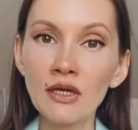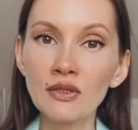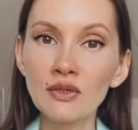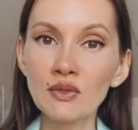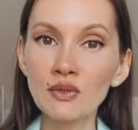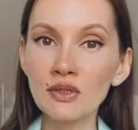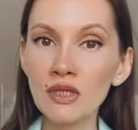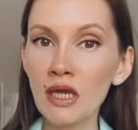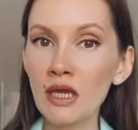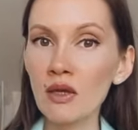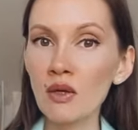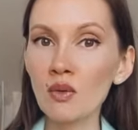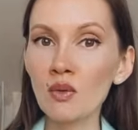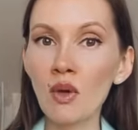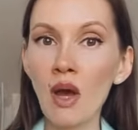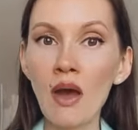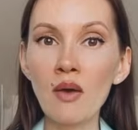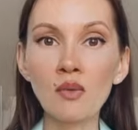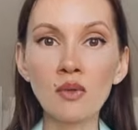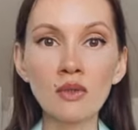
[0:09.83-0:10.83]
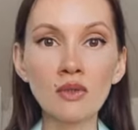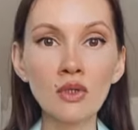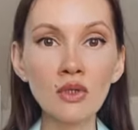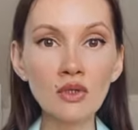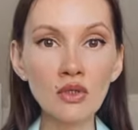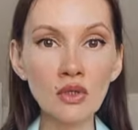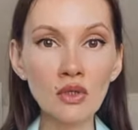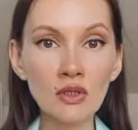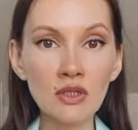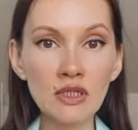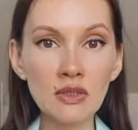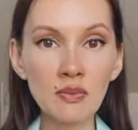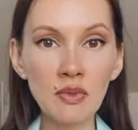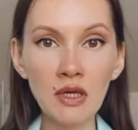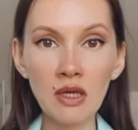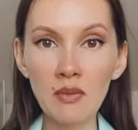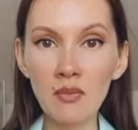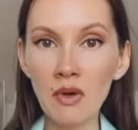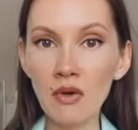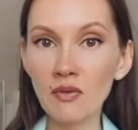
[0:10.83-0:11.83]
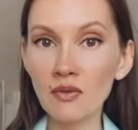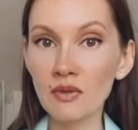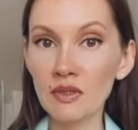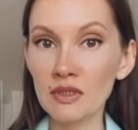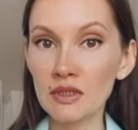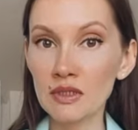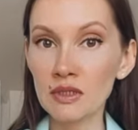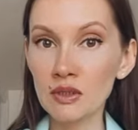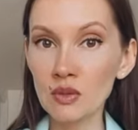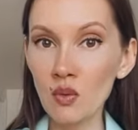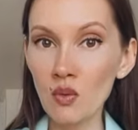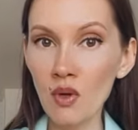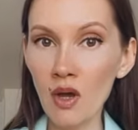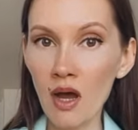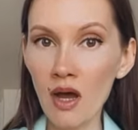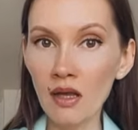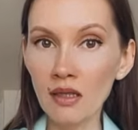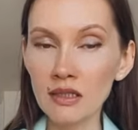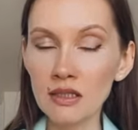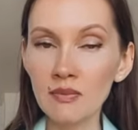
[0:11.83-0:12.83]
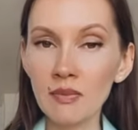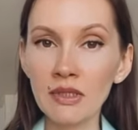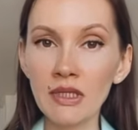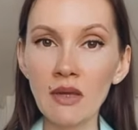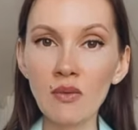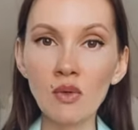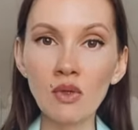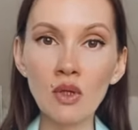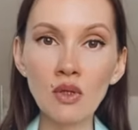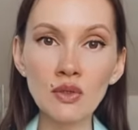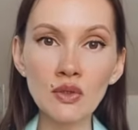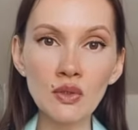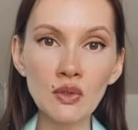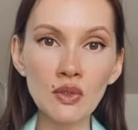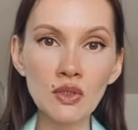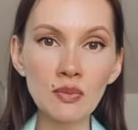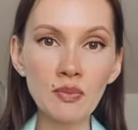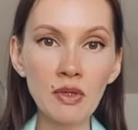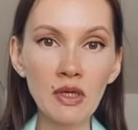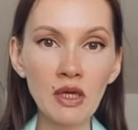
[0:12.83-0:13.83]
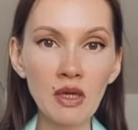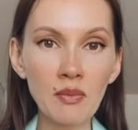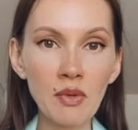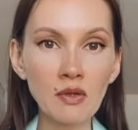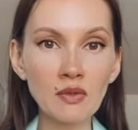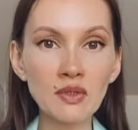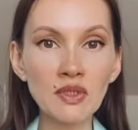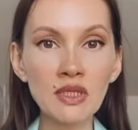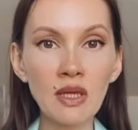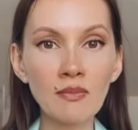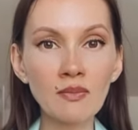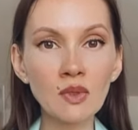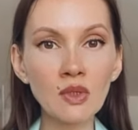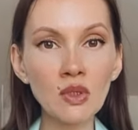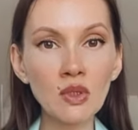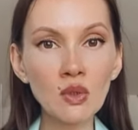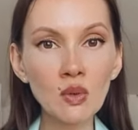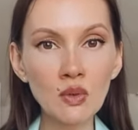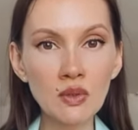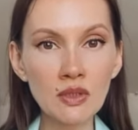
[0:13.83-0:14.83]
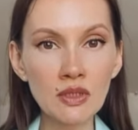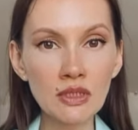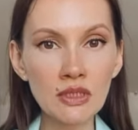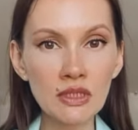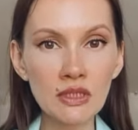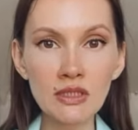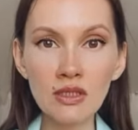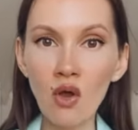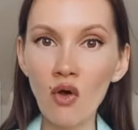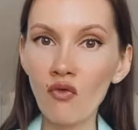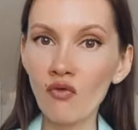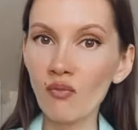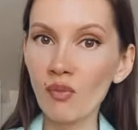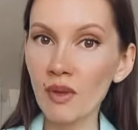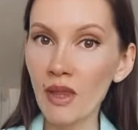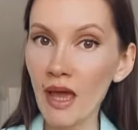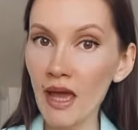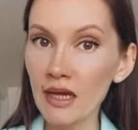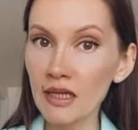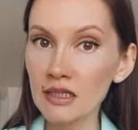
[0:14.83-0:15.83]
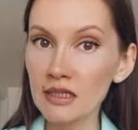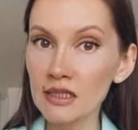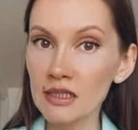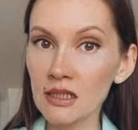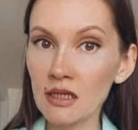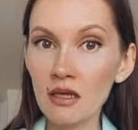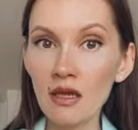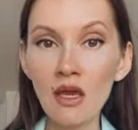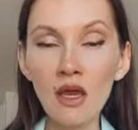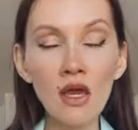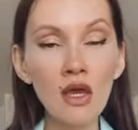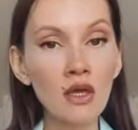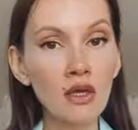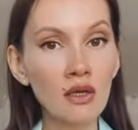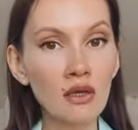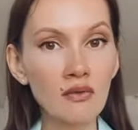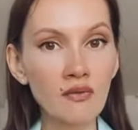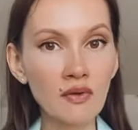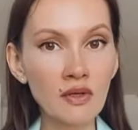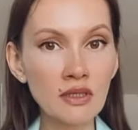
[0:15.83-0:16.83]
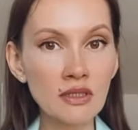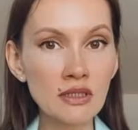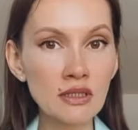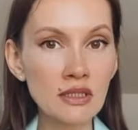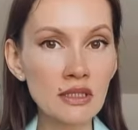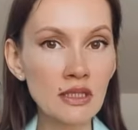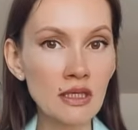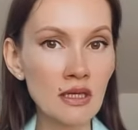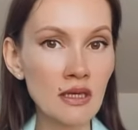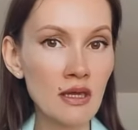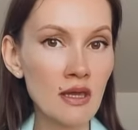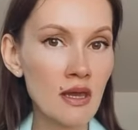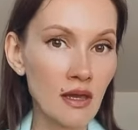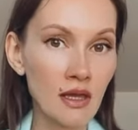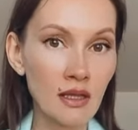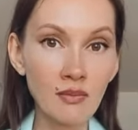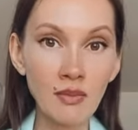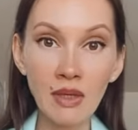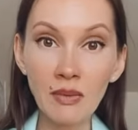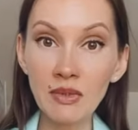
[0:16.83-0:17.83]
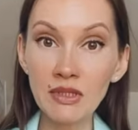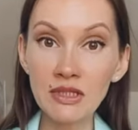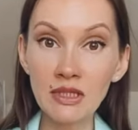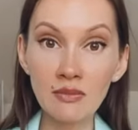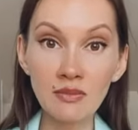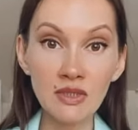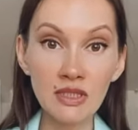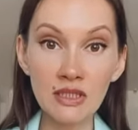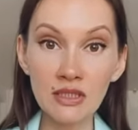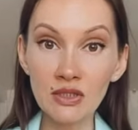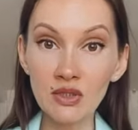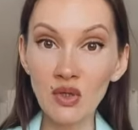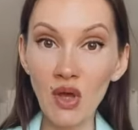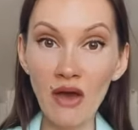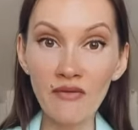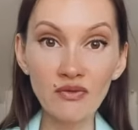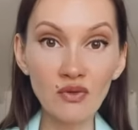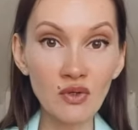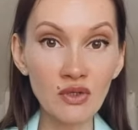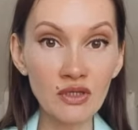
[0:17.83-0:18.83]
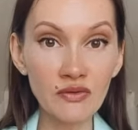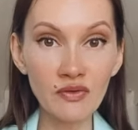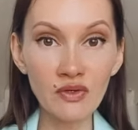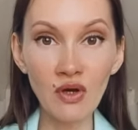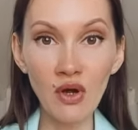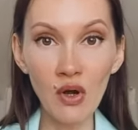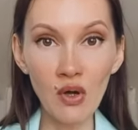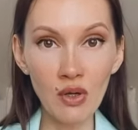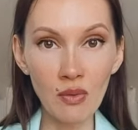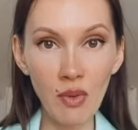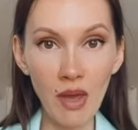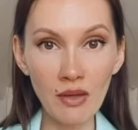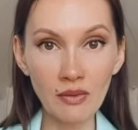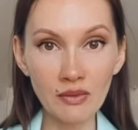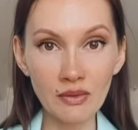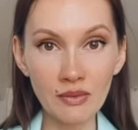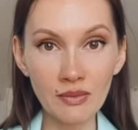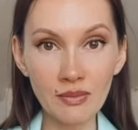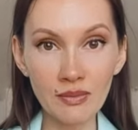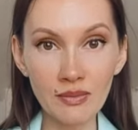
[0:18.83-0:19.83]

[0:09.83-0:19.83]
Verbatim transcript: Today, I will not only speak about these two kinds, but I will also speak about some nuances of black tea, green tea, and maybe some teas you have not even heard about.